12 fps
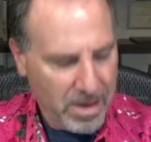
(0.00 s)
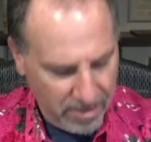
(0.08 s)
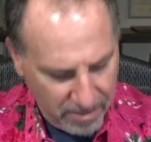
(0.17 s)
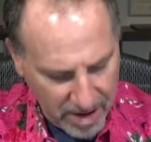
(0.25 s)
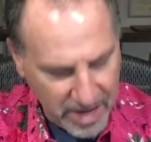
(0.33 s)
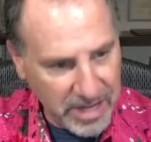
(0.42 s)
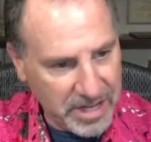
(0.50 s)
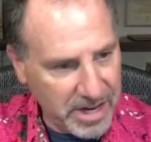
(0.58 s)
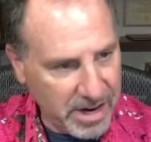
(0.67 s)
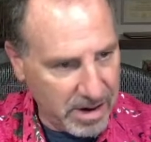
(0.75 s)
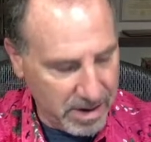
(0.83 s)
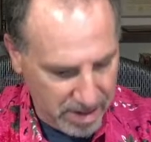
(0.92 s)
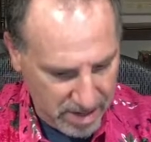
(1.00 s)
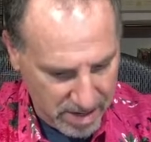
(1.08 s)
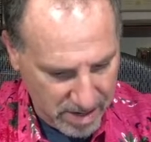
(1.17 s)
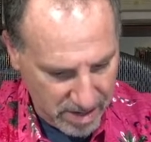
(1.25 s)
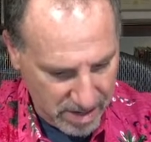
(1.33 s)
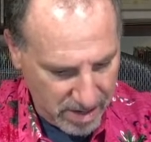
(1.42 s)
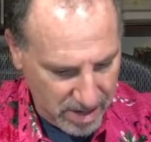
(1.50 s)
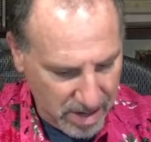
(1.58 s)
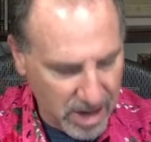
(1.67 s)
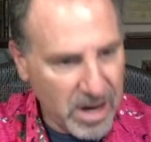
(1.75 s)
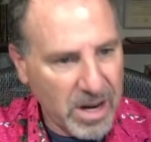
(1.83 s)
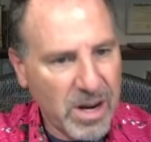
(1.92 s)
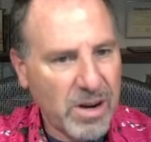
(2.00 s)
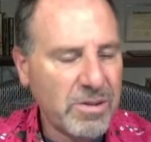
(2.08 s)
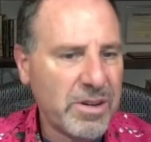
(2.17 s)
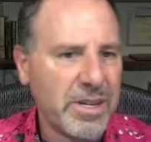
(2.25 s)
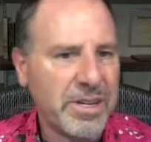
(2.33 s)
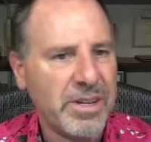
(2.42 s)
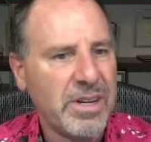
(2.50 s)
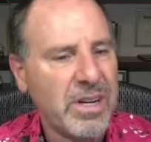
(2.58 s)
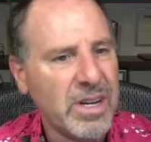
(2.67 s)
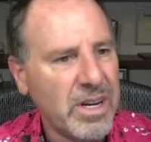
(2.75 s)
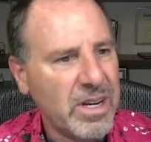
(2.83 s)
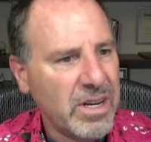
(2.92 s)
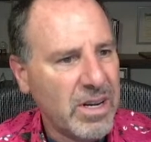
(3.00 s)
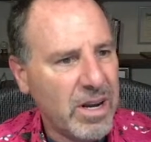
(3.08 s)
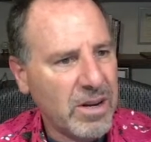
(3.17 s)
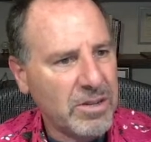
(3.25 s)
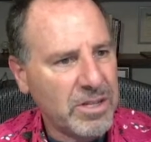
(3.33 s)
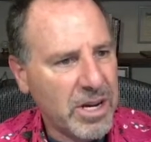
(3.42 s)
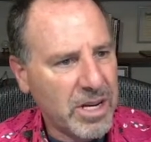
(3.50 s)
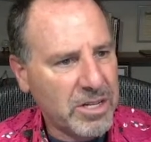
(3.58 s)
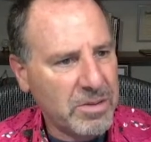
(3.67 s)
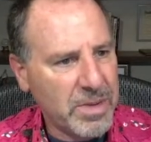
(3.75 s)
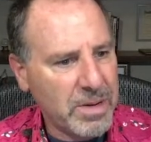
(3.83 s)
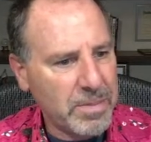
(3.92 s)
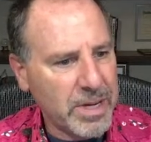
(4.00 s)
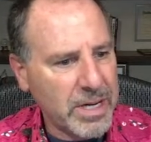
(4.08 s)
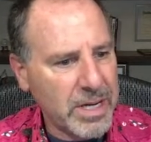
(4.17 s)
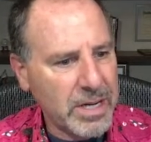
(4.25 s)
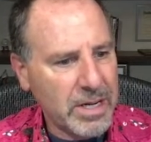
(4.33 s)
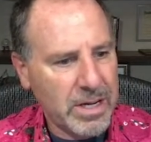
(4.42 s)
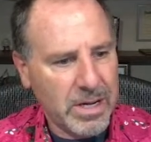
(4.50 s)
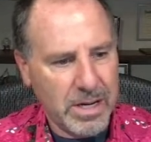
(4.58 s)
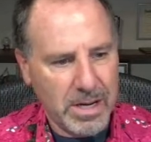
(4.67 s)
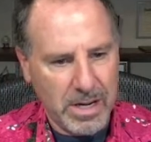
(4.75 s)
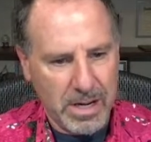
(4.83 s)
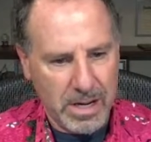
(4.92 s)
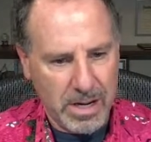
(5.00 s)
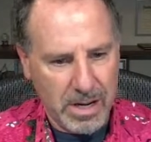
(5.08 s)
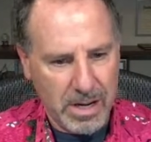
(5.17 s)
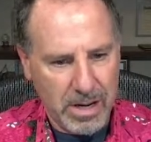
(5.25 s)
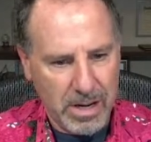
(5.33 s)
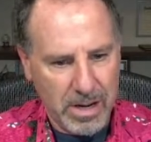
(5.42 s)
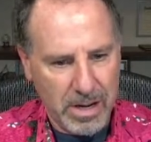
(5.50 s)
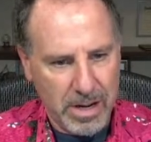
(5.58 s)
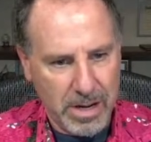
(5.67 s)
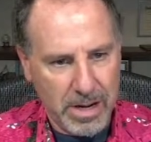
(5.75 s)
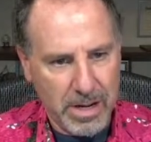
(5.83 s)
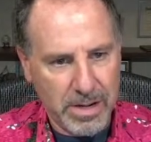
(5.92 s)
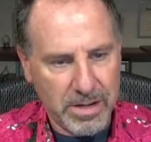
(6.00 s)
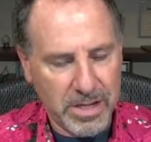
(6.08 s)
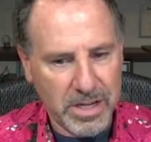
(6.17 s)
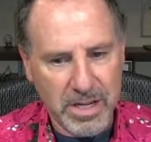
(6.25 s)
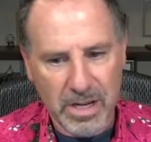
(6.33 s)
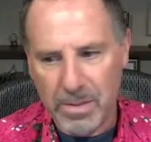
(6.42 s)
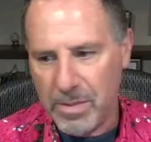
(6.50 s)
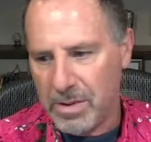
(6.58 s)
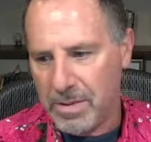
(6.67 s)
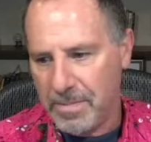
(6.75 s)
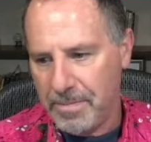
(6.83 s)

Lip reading: Frankie's here? Oh, good. I'll go talk to him in a minute. Here's the table.